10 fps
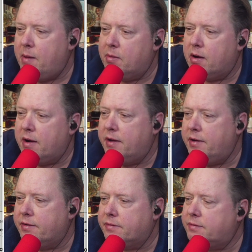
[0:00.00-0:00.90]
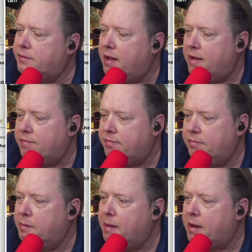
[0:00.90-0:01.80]
if people are into your stuff,
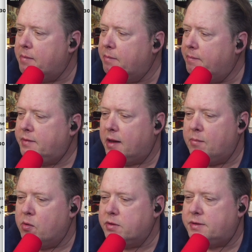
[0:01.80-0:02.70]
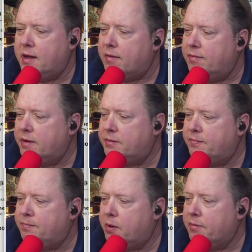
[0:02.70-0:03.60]
you make them, sell them more stuff. That's
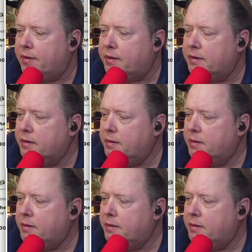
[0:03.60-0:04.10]
perfect.